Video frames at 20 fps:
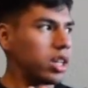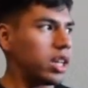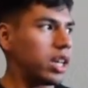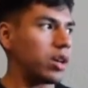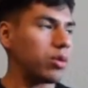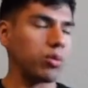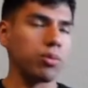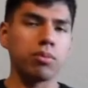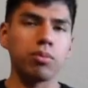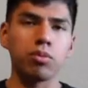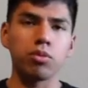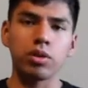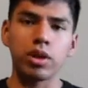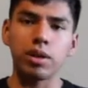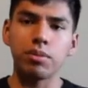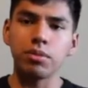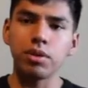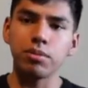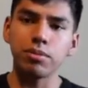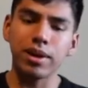And what
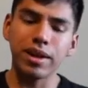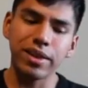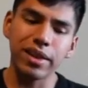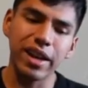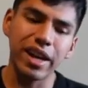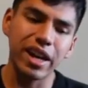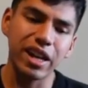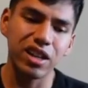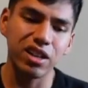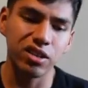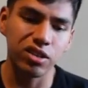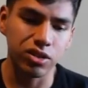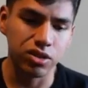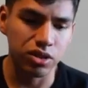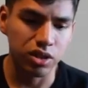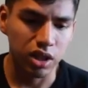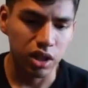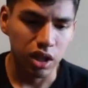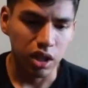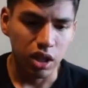I mean by that is,
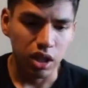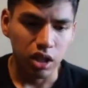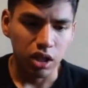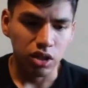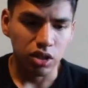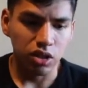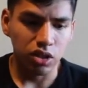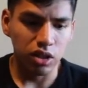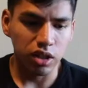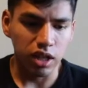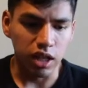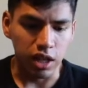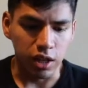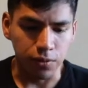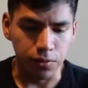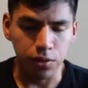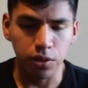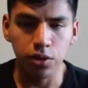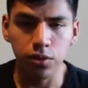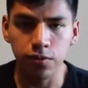
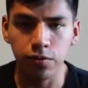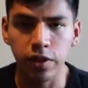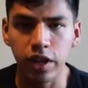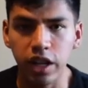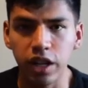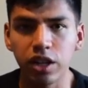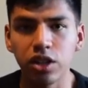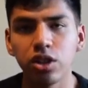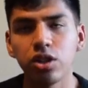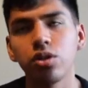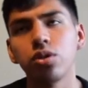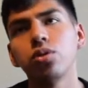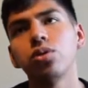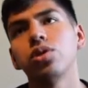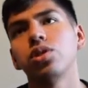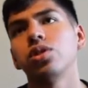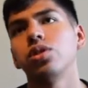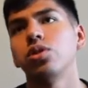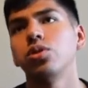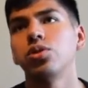if you're very new
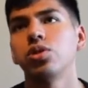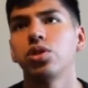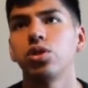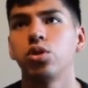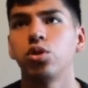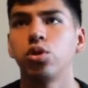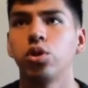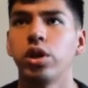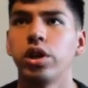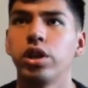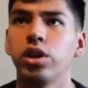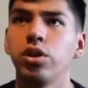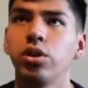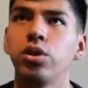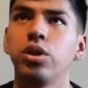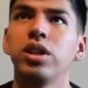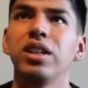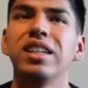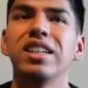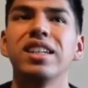to using
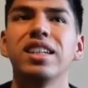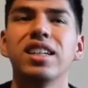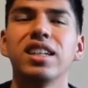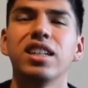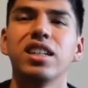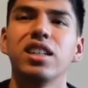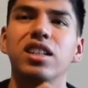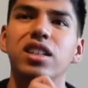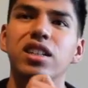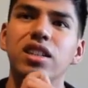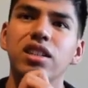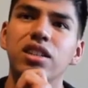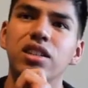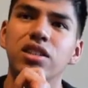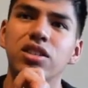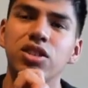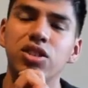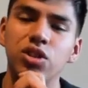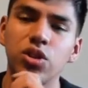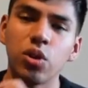Grailed,
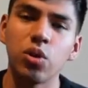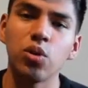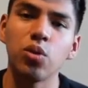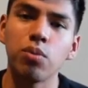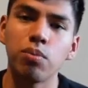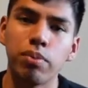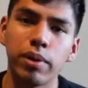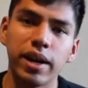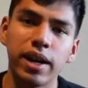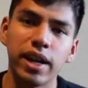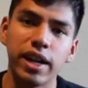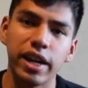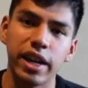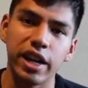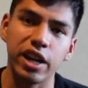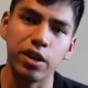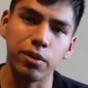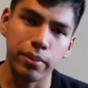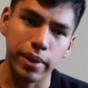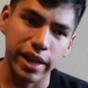don't buy
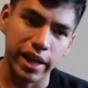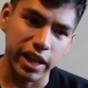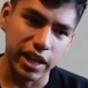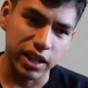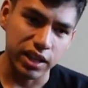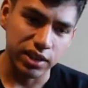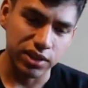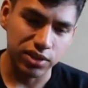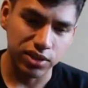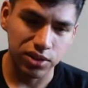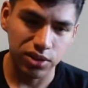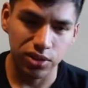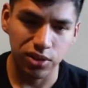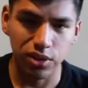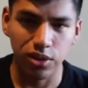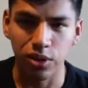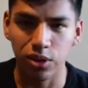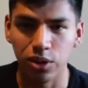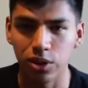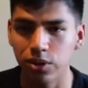Air Max,
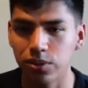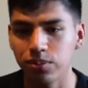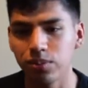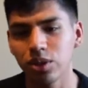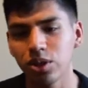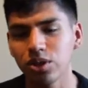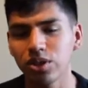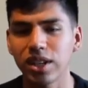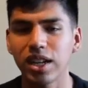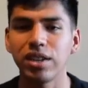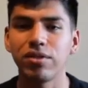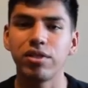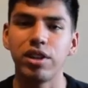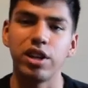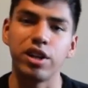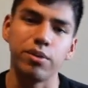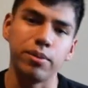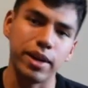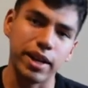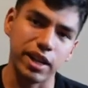or there's not even
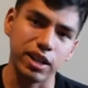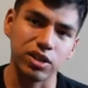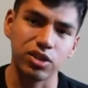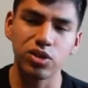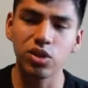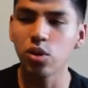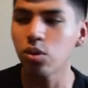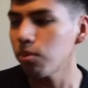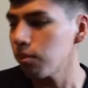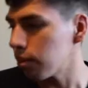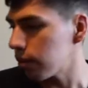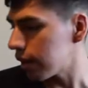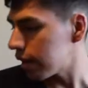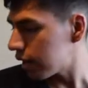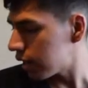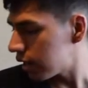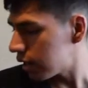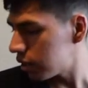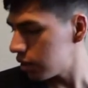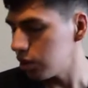Air Max. Don't
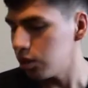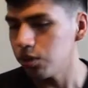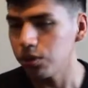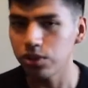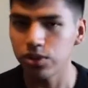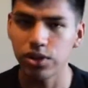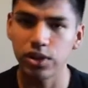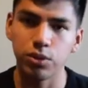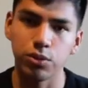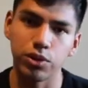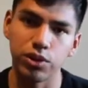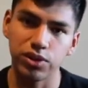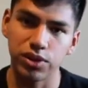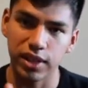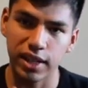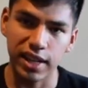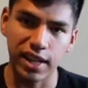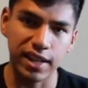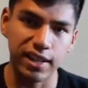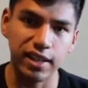buy UNC ones
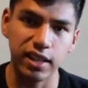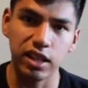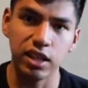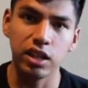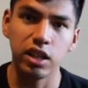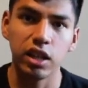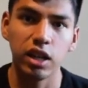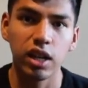like I did.